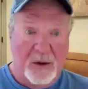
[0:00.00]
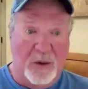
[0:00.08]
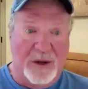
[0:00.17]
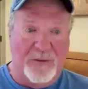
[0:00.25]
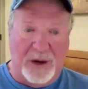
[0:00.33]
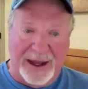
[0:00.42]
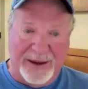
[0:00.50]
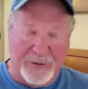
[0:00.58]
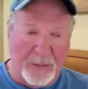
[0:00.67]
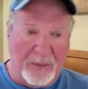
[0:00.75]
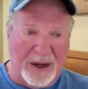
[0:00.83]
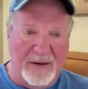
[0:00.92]
we've
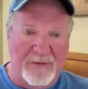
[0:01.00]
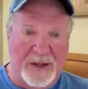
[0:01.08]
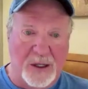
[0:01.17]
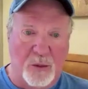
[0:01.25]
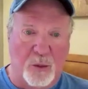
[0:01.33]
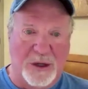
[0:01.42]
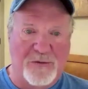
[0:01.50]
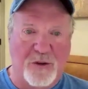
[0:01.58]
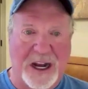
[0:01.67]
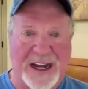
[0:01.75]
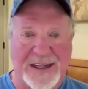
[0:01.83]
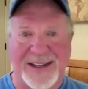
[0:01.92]
leveled the playing field we've
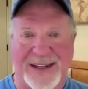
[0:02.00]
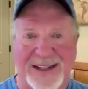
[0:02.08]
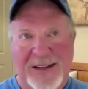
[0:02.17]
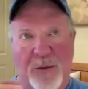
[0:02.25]
tried to